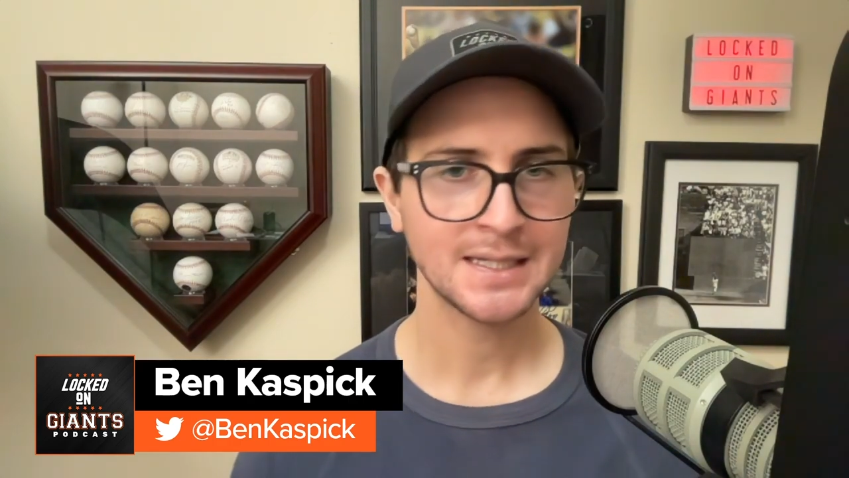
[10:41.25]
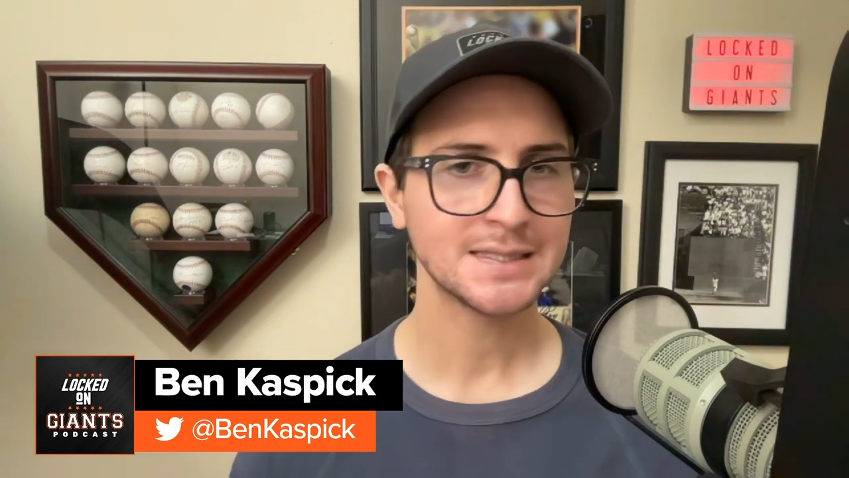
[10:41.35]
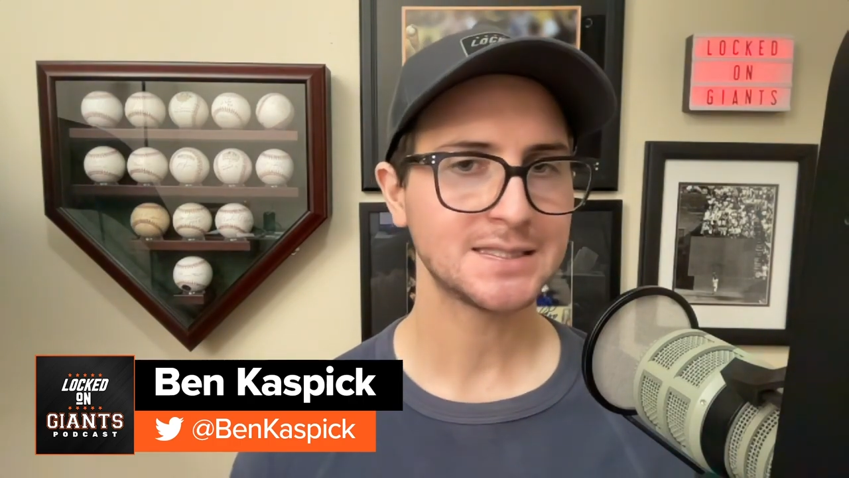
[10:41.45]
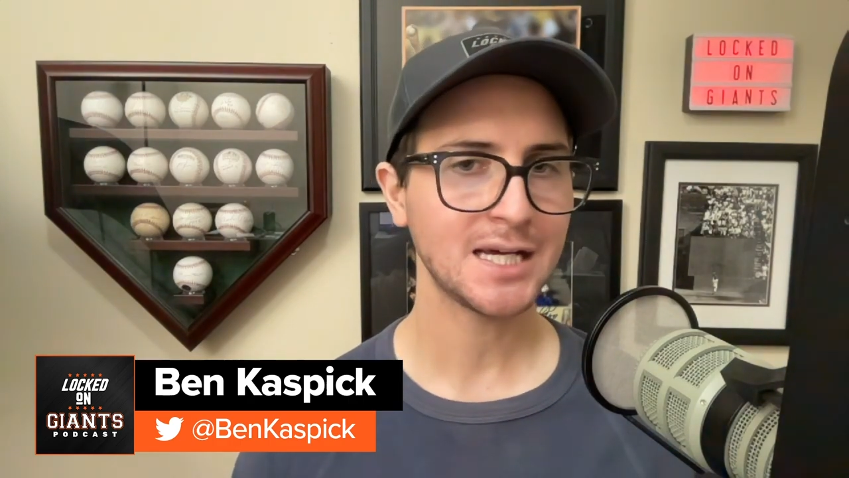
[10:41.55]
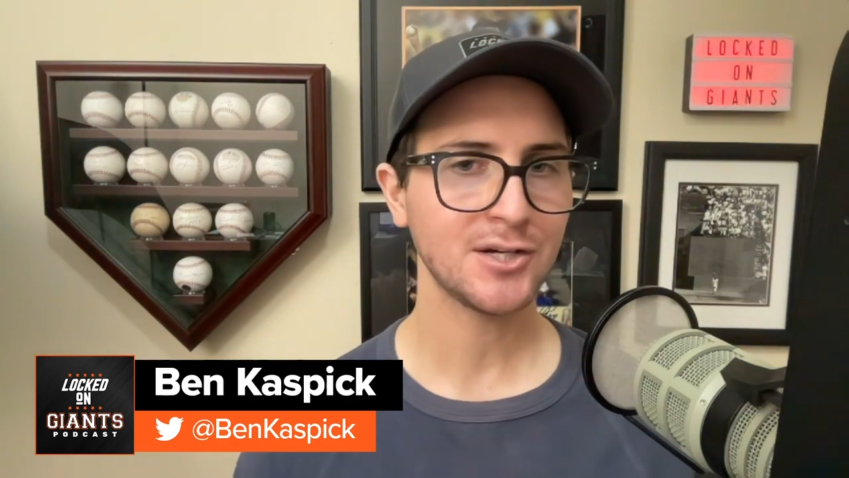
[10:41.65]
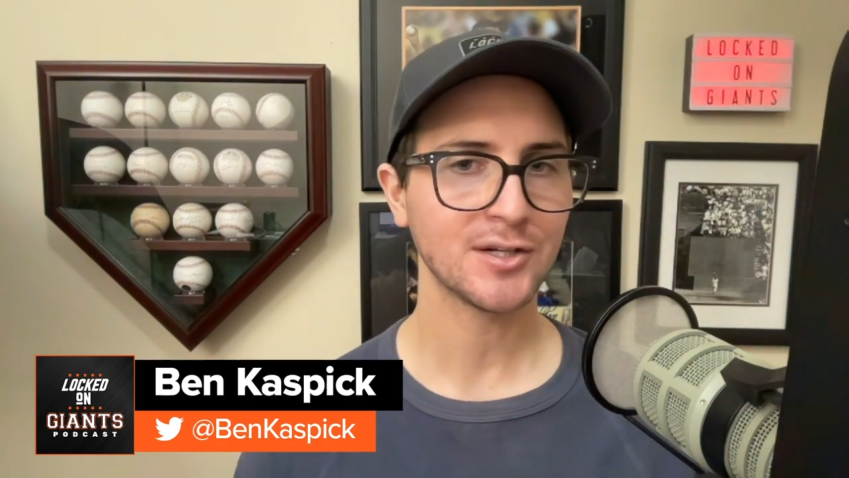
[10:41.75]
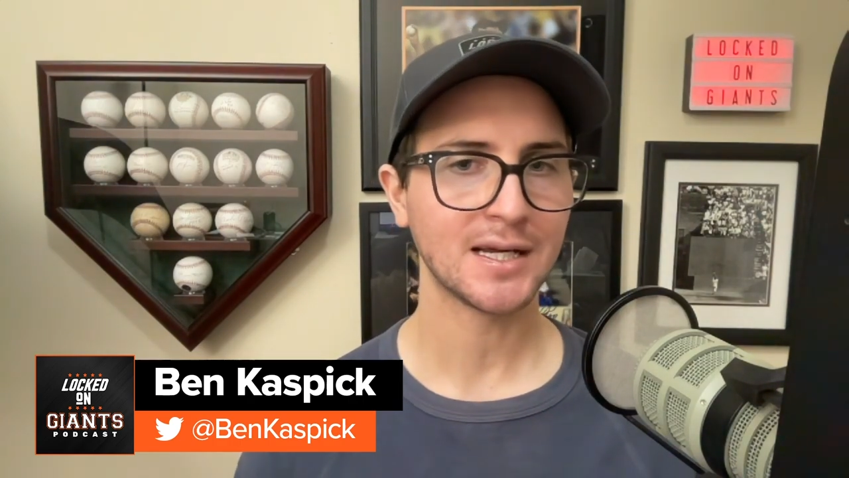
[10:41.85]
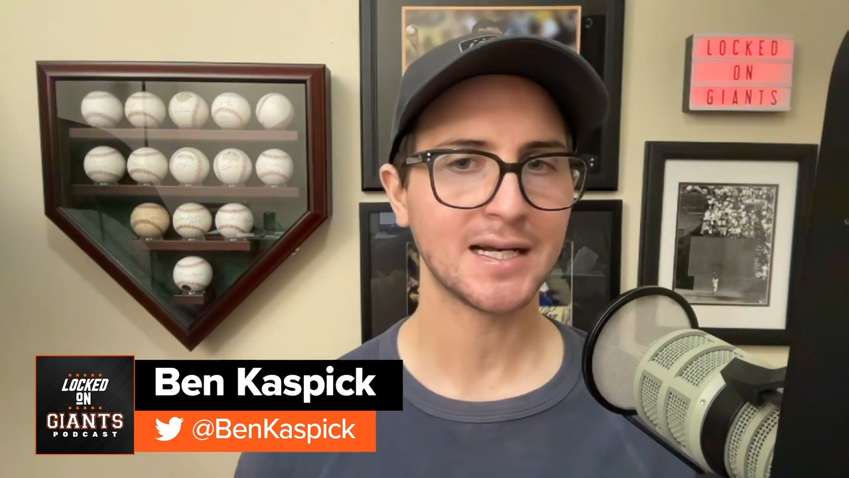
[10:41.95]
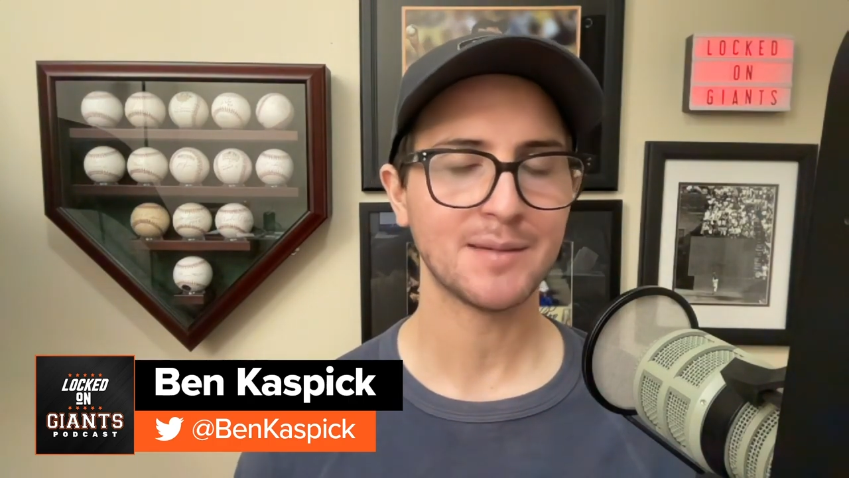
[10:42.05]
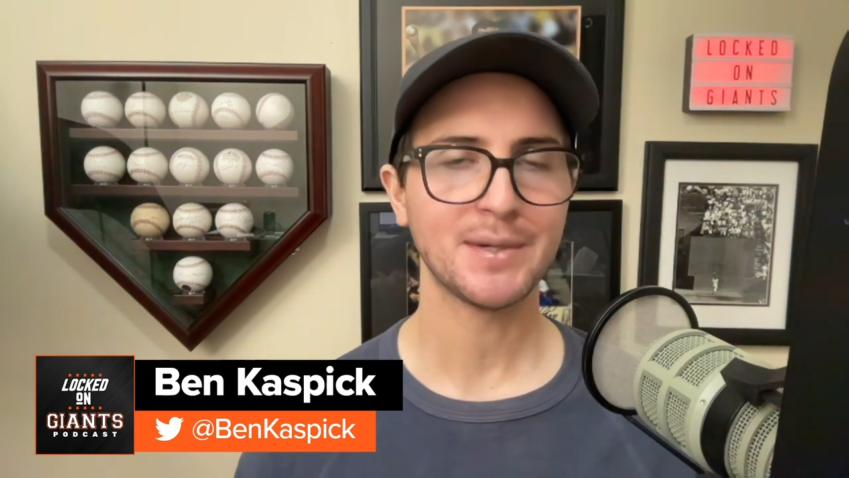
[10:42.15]
set your
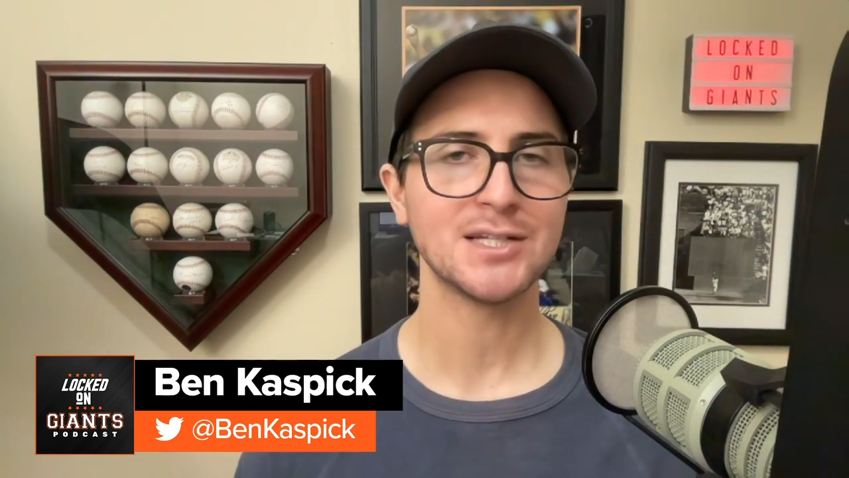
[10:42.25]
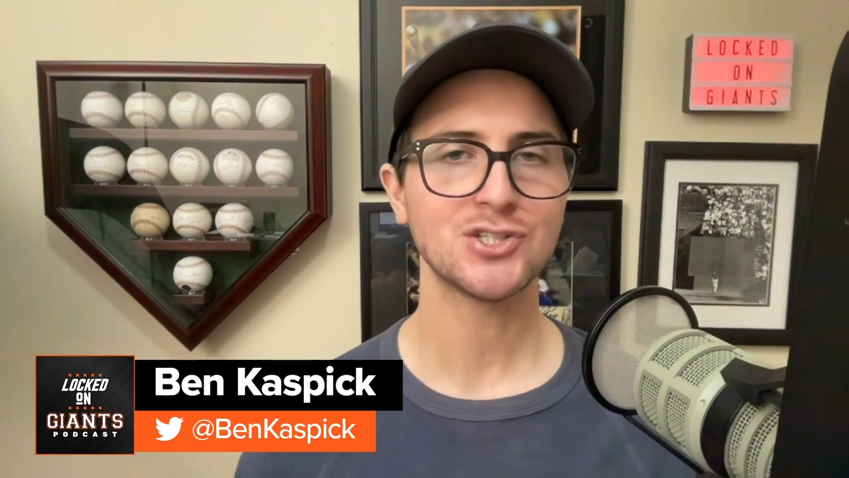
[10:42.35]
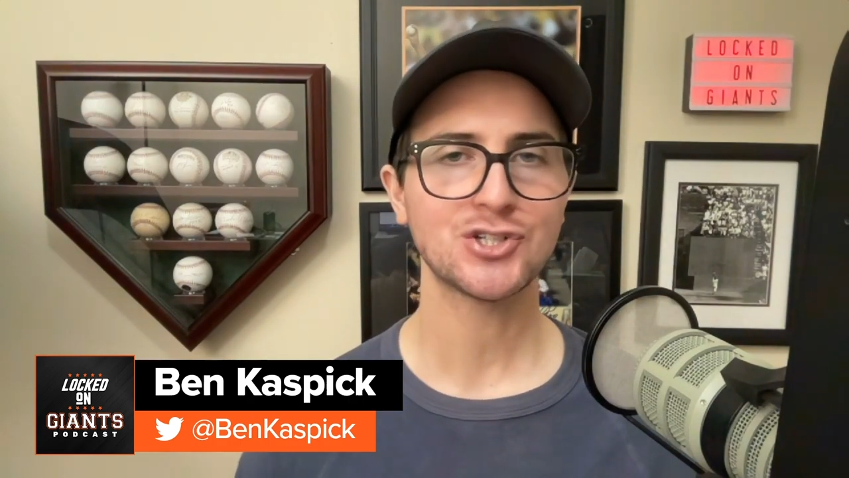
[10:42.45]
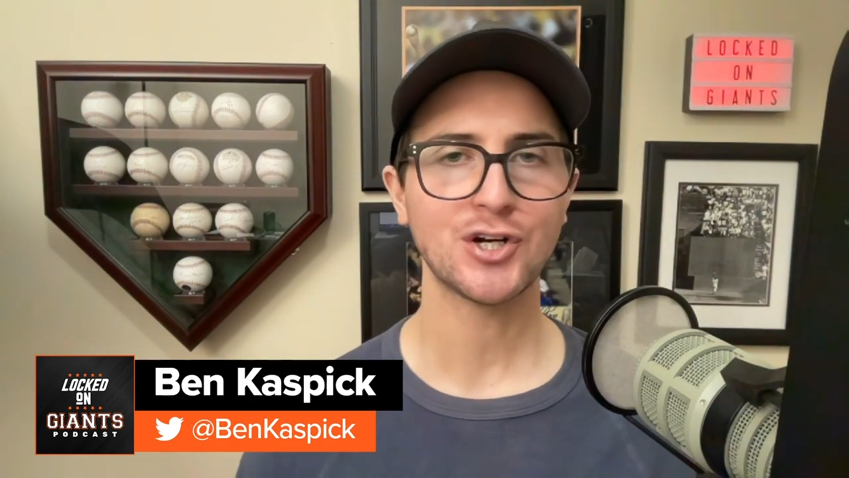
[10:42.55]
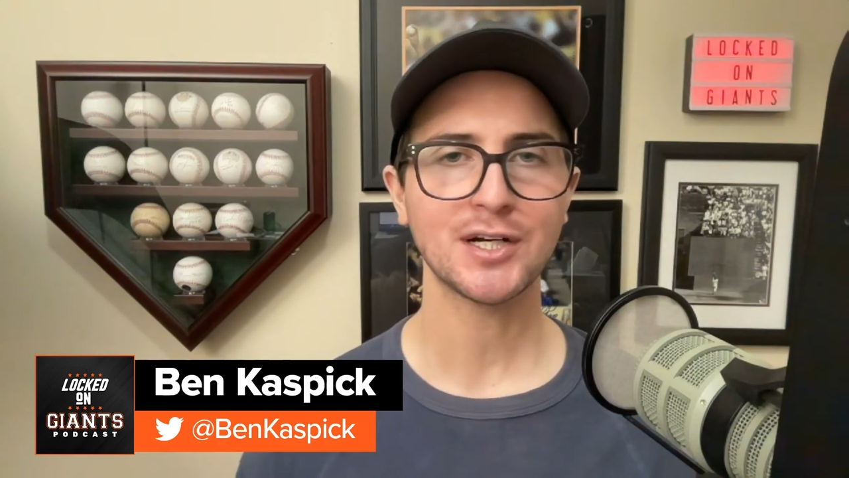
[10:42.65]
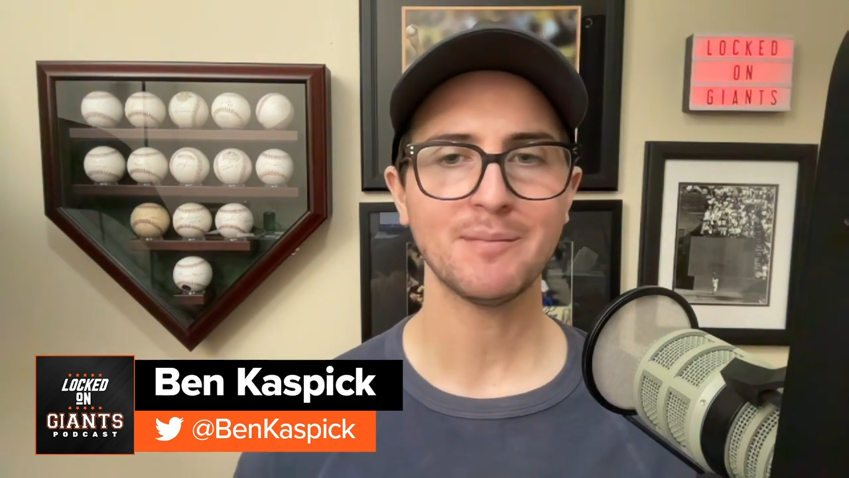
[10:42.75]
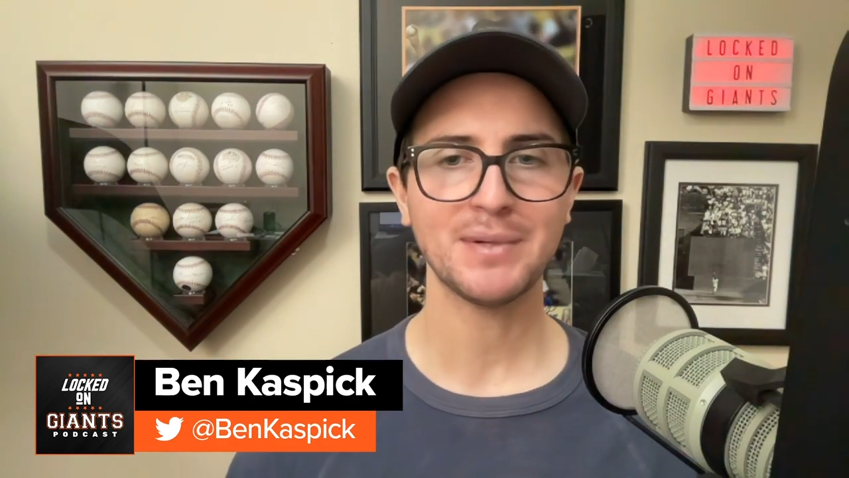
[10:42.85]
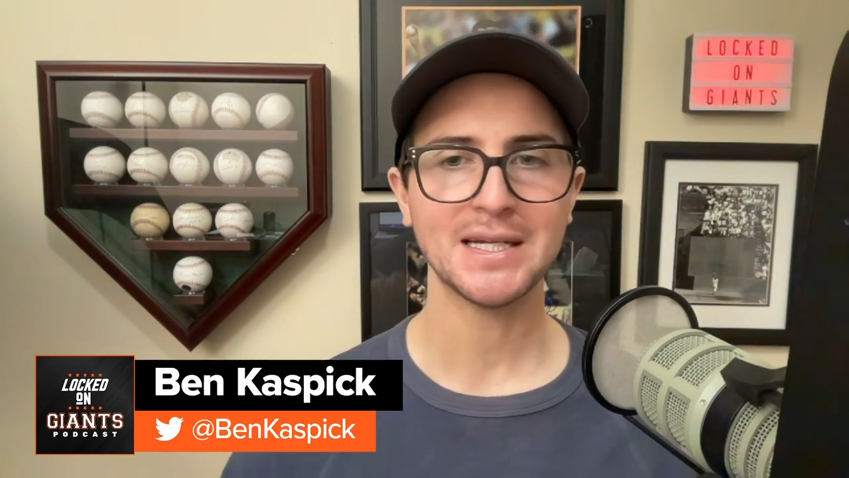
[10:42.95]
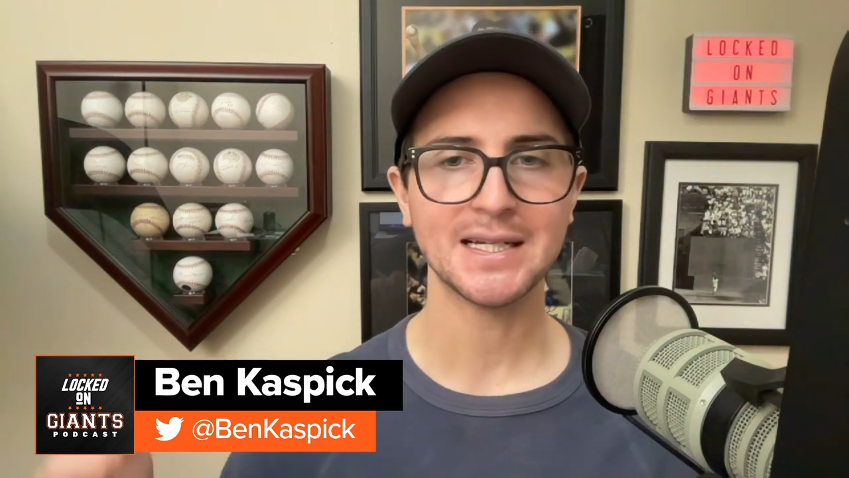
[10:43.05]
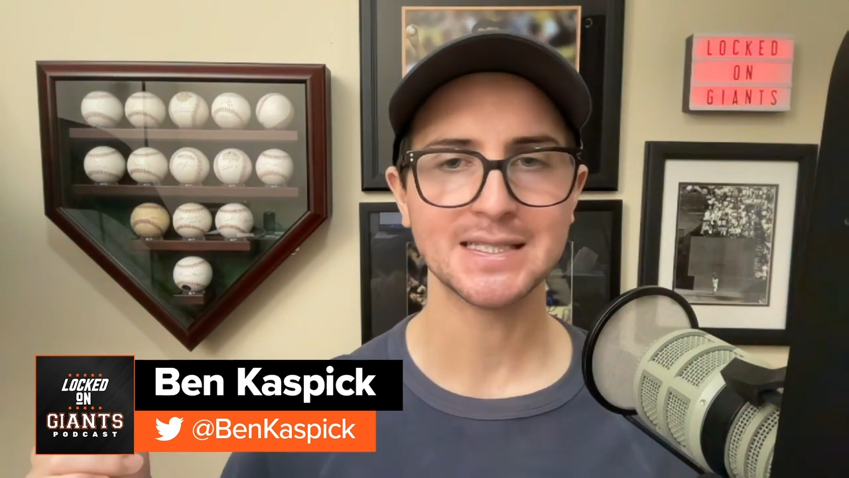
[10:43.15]
lineup, and start
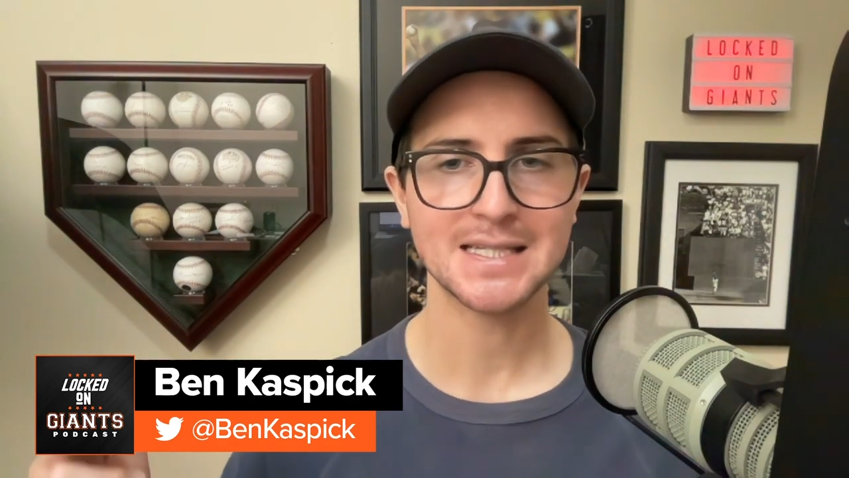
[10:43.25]
competing